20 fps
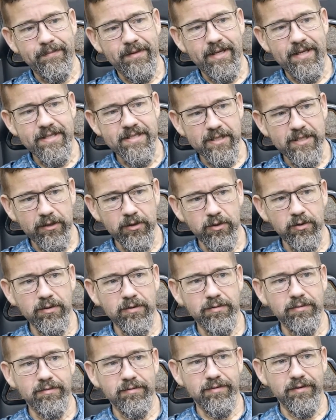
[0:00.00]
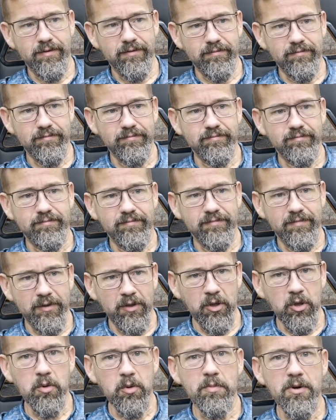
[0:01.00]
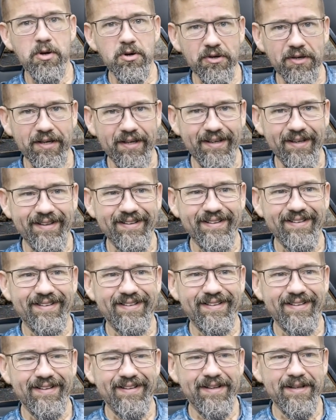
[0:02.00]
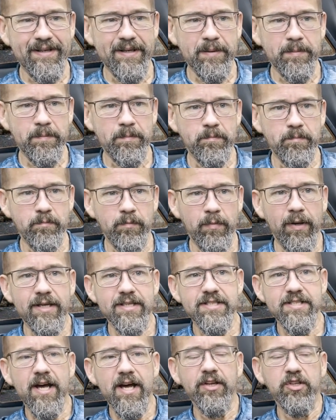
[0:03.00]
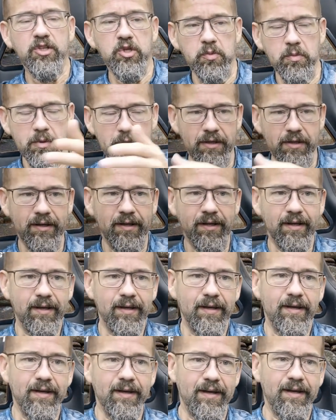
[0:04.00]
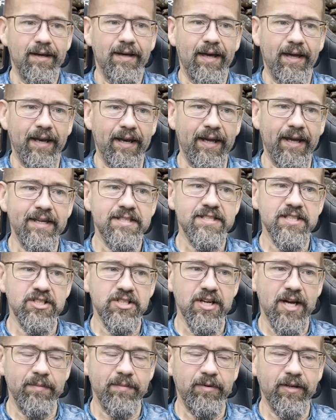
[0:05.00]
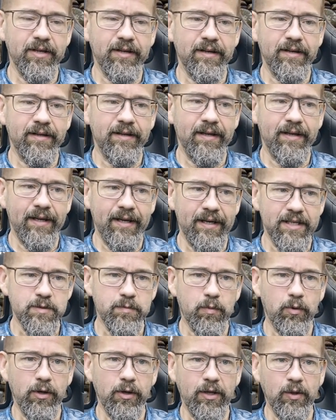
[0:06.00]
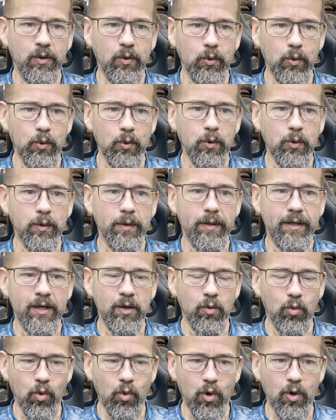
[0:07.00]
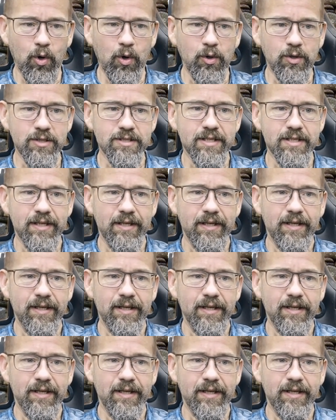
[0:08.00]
It's a little bulky, but it's not too big, and it gets the job done, and it's pretty cool. It works.